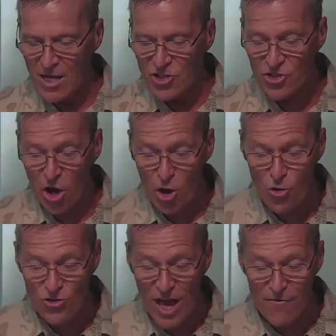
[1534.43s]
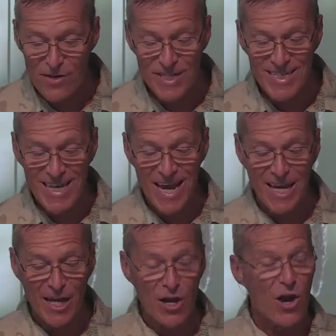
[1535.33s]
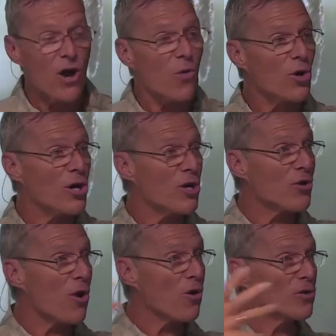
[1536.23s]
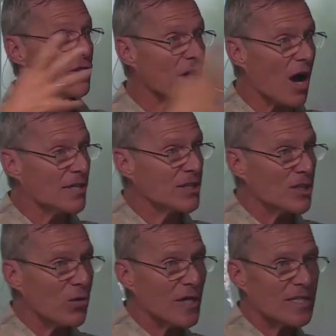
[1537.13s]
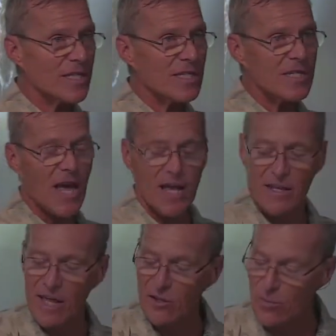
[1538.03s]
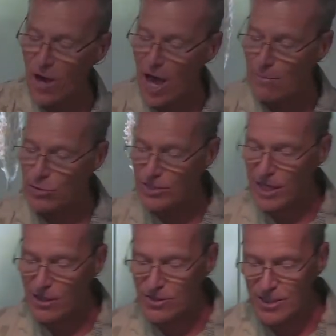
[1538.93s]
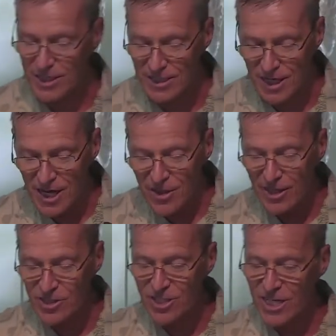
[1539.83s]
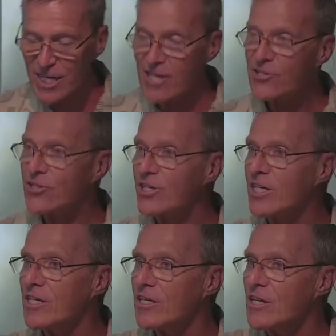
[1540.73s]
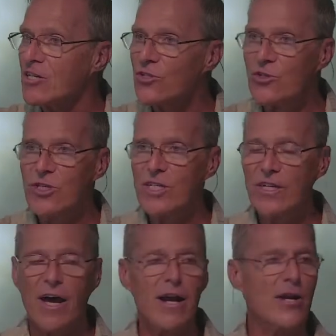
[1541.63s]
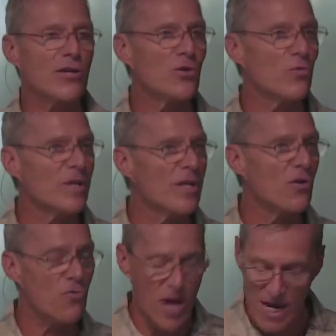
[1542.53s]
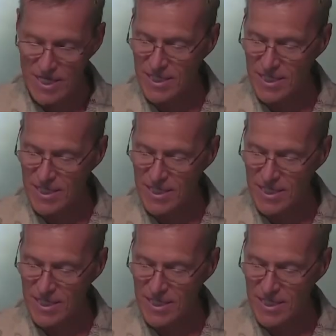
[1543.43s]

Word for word: So devastating were those consequences then that the Bible tells us that sin entered into the entire human race.